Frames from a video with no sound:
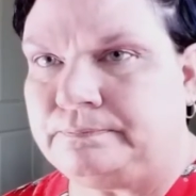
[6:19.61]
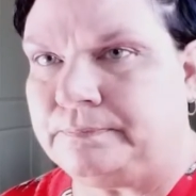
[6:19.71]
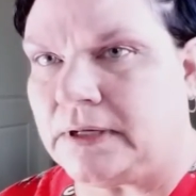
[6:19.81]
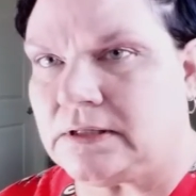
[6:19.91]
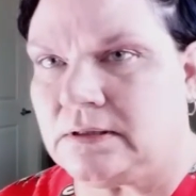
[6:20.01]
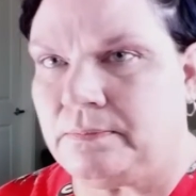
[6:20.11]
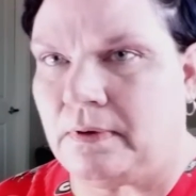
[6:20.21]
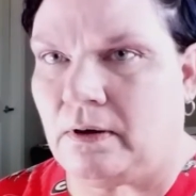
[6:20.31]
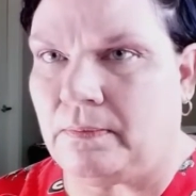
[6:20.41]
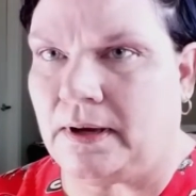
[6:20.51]
mix up
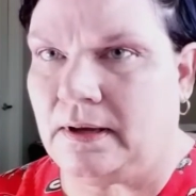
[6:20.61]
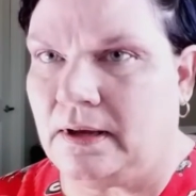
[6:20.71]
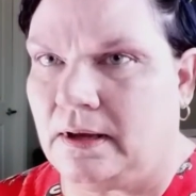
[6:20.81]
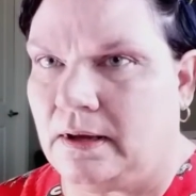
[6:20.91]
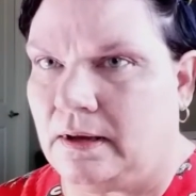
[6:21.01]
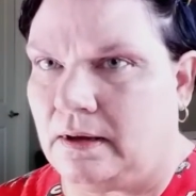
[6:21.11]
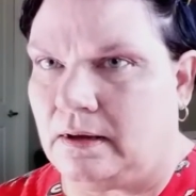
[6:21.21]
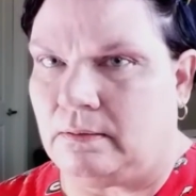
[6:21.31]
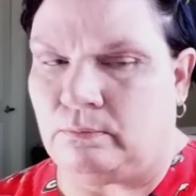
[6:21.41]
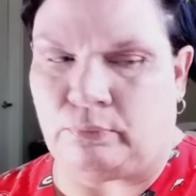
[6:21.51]
all my
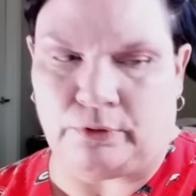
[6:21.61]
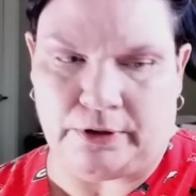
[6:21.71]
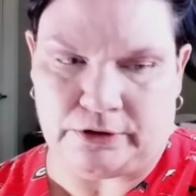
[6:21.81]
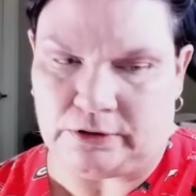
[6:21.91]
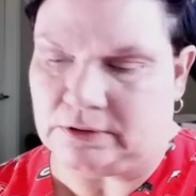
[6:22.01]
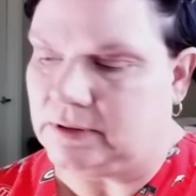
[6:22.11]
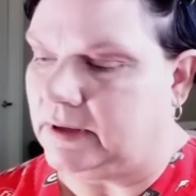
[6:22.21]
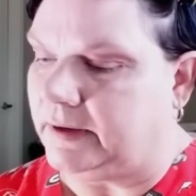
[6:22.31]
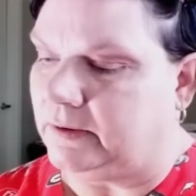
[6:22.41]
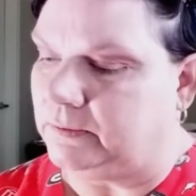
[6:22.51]
brushes
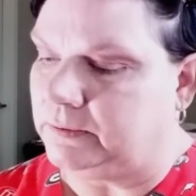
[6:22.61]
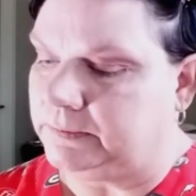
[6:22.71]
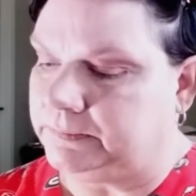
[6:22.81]
now.